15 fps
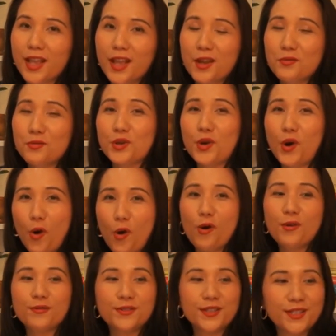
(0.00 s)
with
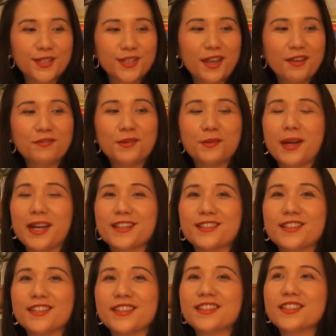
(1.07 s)
all of this
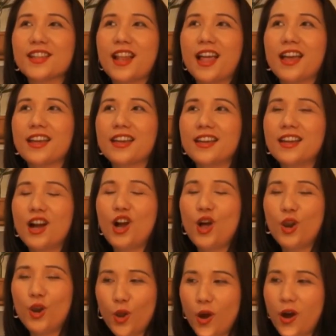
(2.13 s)
information, it's like a
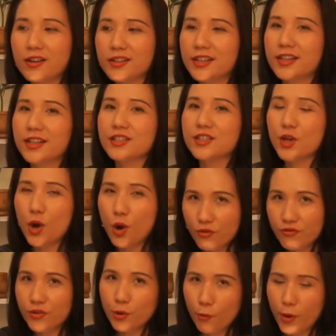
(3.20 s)
lot and it's
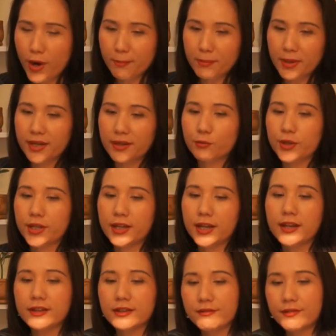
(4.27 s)
overwhelming with
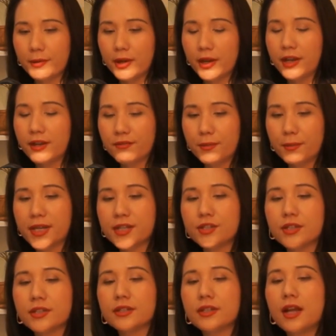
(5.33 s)

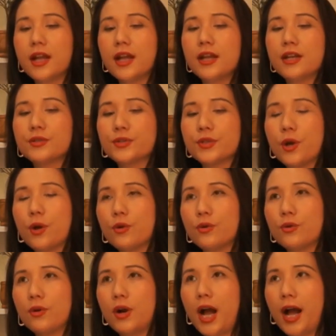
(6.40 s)
information.
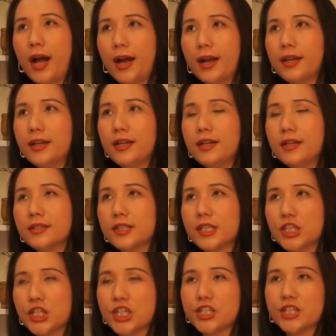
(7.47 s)
So I
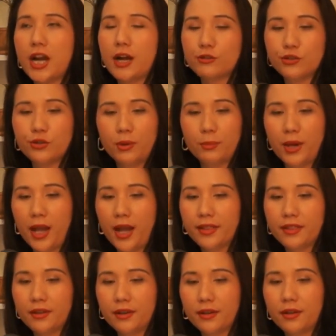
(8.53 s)
suggest how to apply
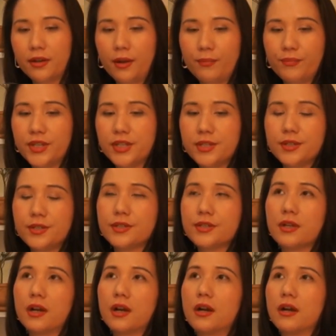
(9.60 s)
the this
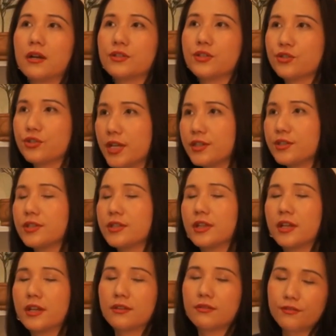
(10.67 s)
suggestion
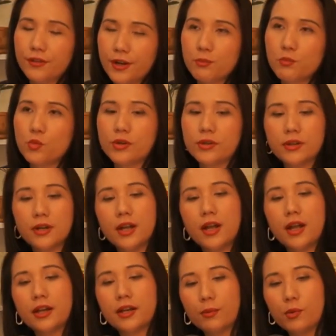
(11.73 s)
and framework.
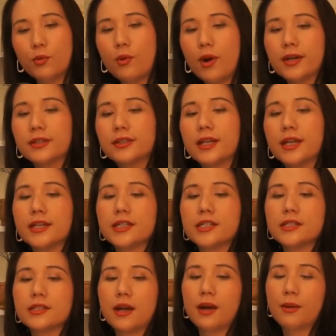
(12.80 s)
Number one
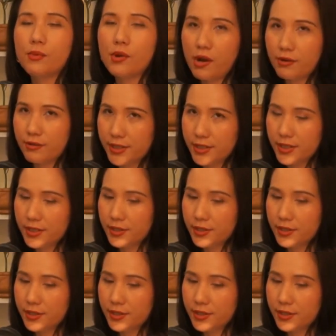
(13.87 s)
is a priority